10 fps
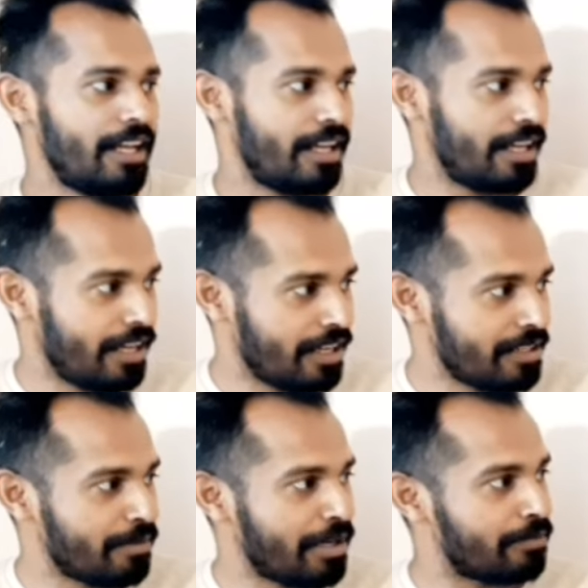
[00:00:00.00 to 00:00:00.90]
And
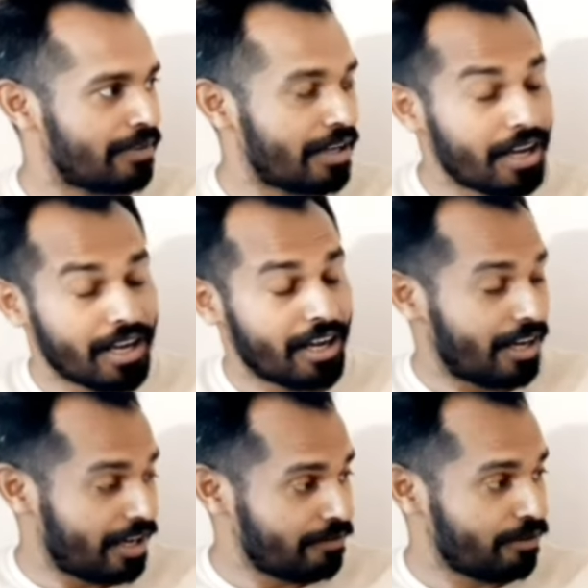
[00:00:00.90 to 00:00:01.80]
I
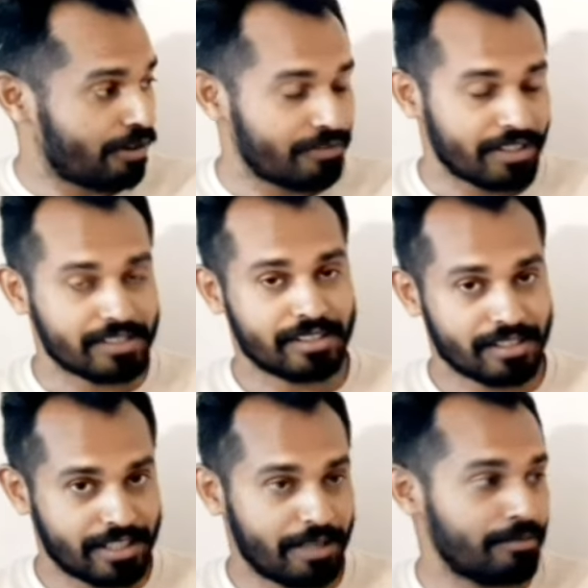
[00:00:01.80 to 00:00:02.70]
have a lot of things in the
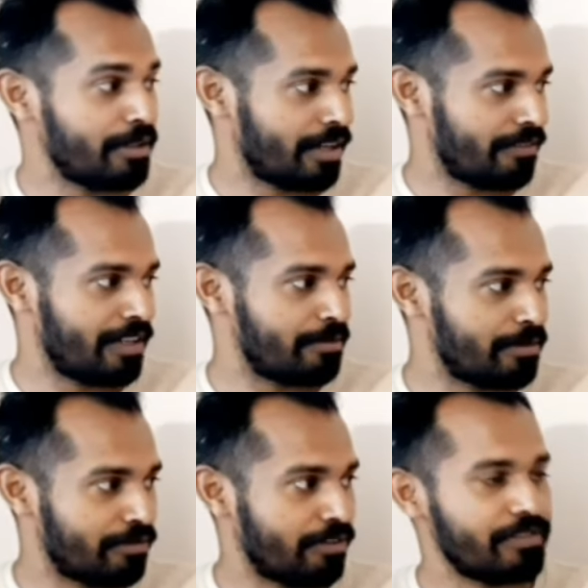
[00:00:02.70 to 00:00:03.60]
same thing I have done before,